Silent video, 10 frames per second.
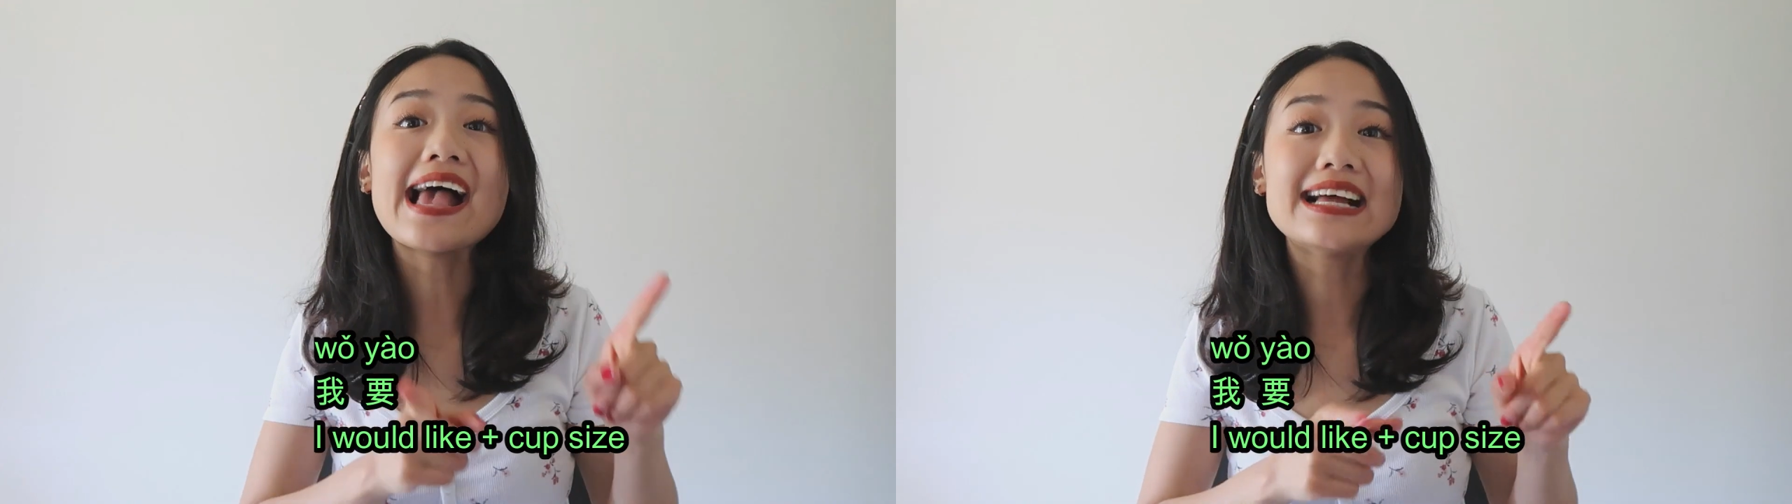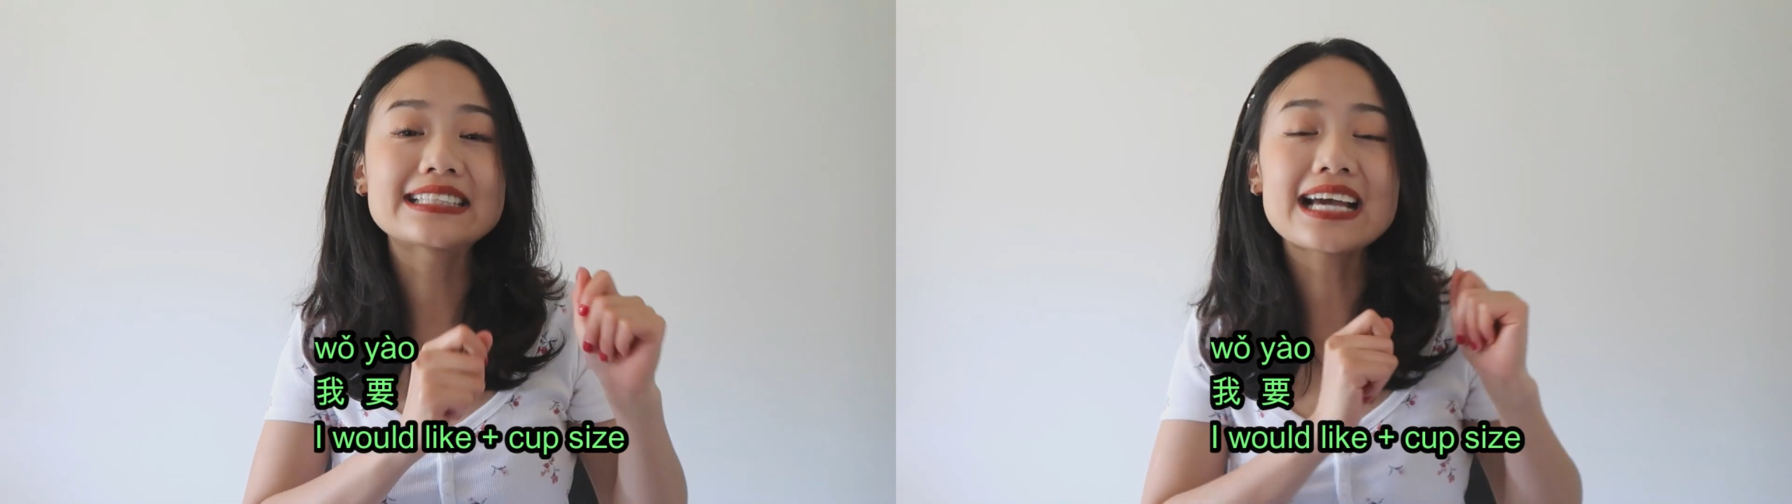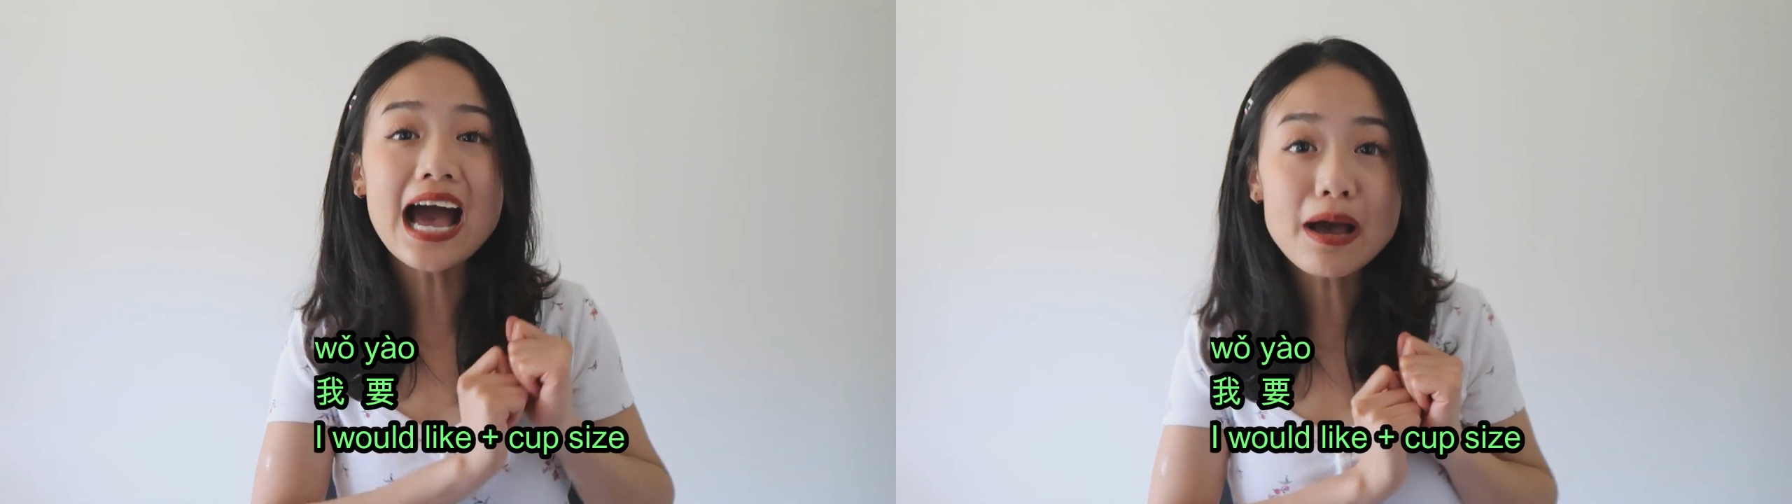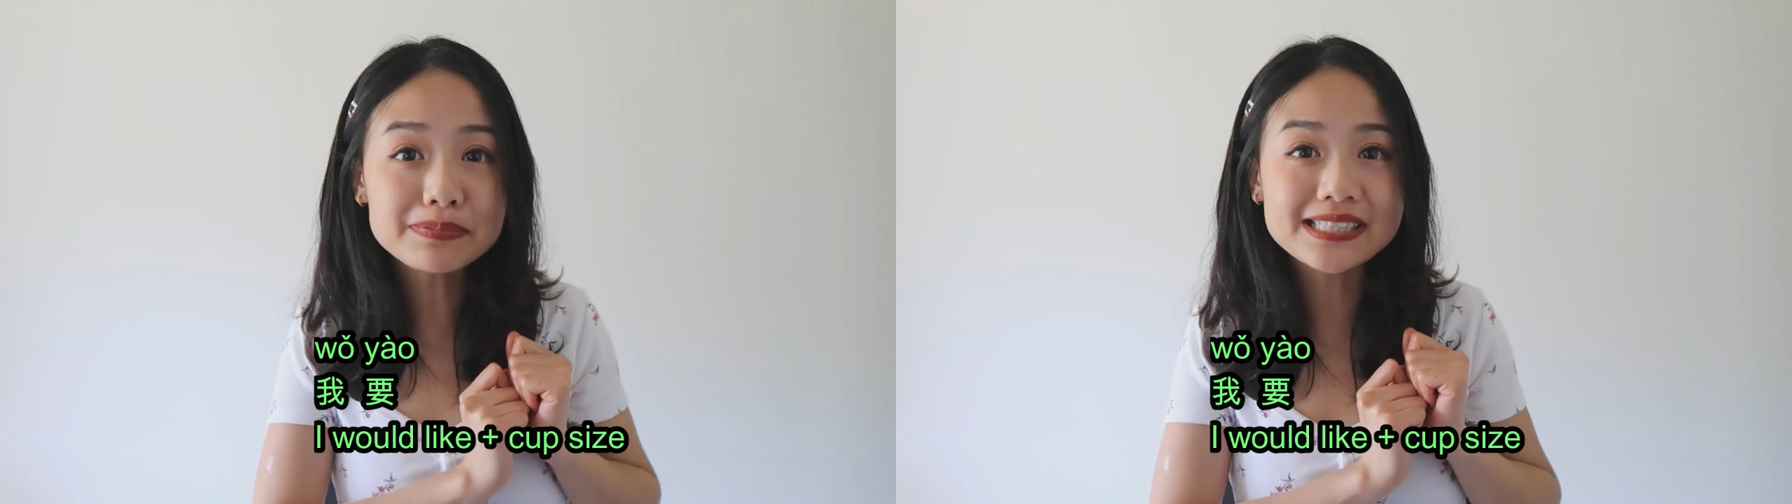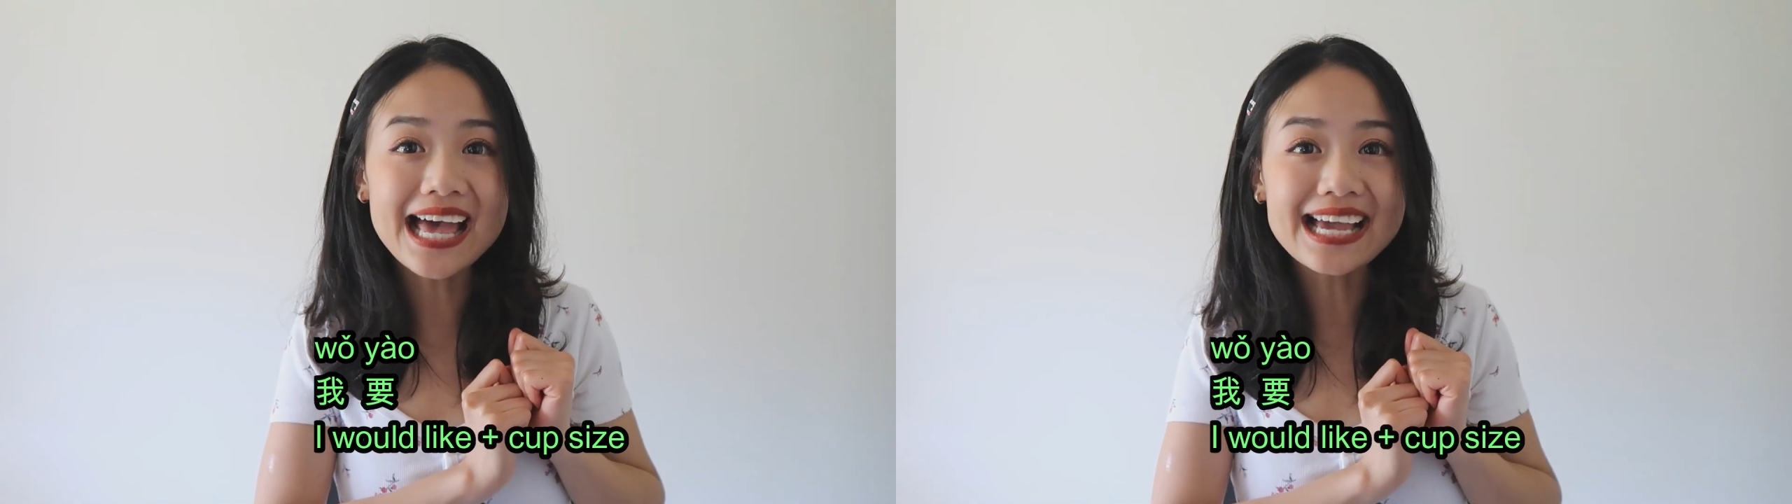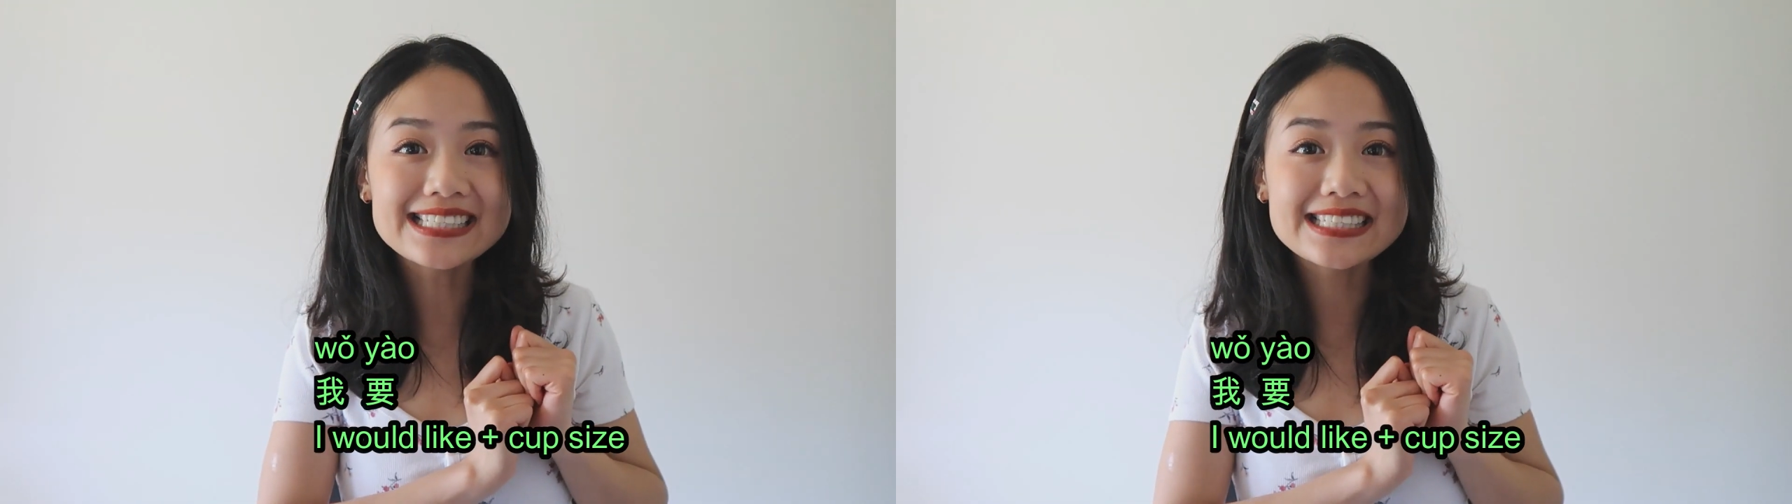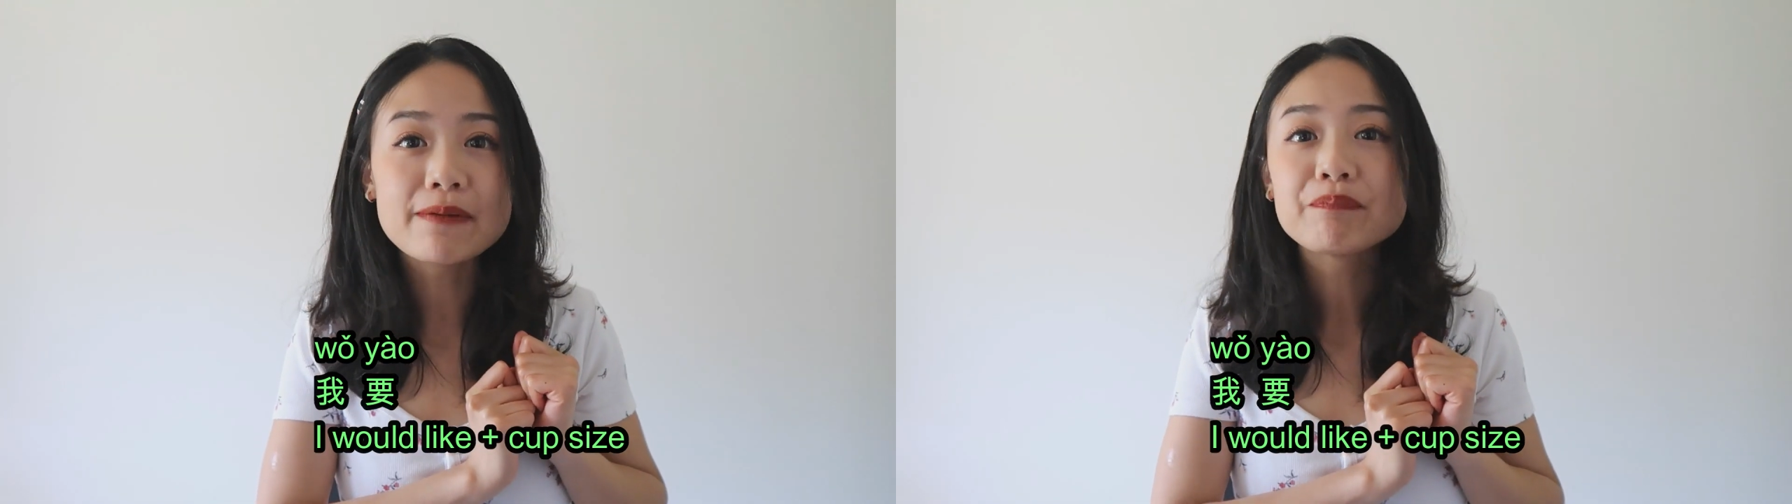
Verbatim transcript: and cup size.